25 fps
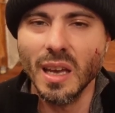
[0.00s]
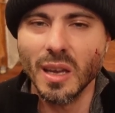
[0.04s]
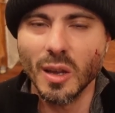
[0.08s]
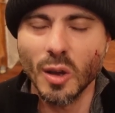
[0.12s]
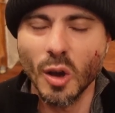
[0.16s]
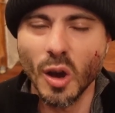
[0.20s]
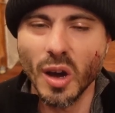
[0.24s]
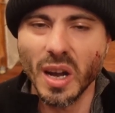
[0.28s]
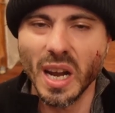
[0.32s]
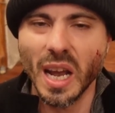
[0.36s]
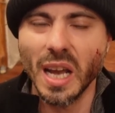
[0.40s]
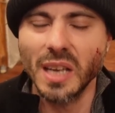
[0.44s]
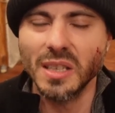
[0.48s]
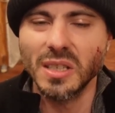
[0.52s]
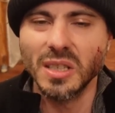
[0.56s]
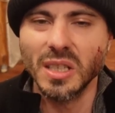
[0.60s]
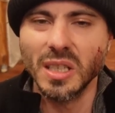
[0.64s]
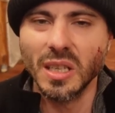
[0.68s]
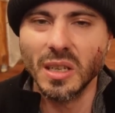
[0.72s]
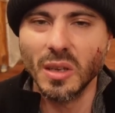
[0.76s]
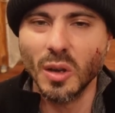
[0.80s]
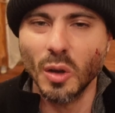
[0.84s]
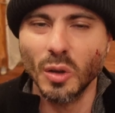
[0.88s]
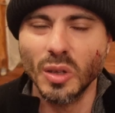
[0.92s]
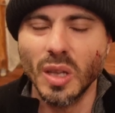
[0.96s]

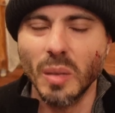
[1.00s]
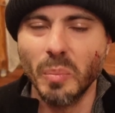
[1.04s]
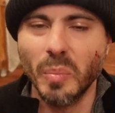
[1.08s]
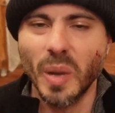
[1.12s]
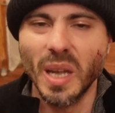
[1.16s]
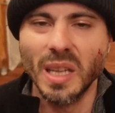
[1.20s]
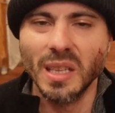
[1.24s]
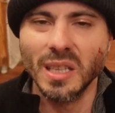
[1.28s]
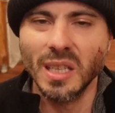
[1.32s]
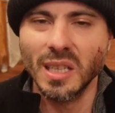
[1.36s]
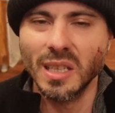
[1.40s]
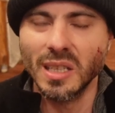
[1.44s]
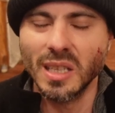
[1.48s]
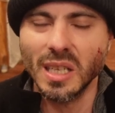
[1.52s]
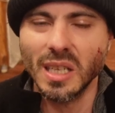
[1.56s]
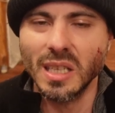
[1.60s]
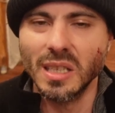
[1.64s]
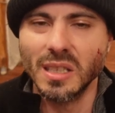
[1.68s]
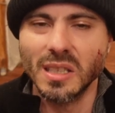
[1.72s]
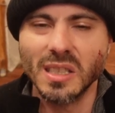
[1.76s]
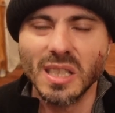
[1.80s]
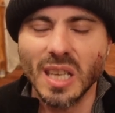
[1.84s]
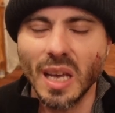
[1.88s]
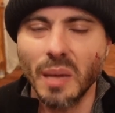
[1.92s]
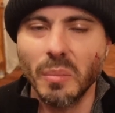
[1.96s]
co-arising, codependent
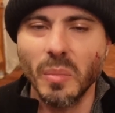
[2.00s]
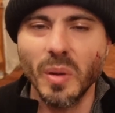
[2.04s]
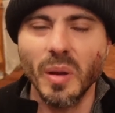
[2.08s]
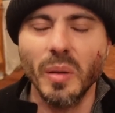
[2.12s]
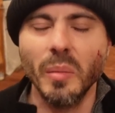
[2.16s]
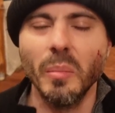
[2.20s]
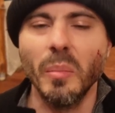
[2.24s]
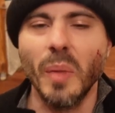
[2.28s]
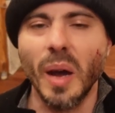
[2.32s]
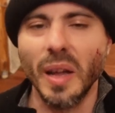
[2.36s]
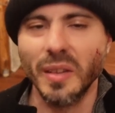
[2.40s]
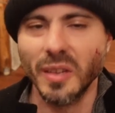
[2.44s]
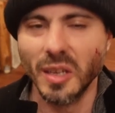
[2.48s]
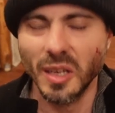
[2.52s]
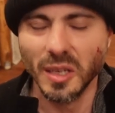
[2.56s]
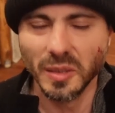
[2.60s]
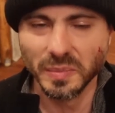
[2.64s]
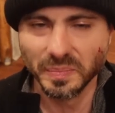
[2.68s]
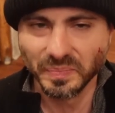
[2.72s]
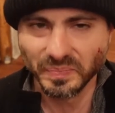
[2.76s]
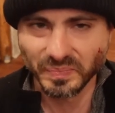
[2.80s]
in some manner.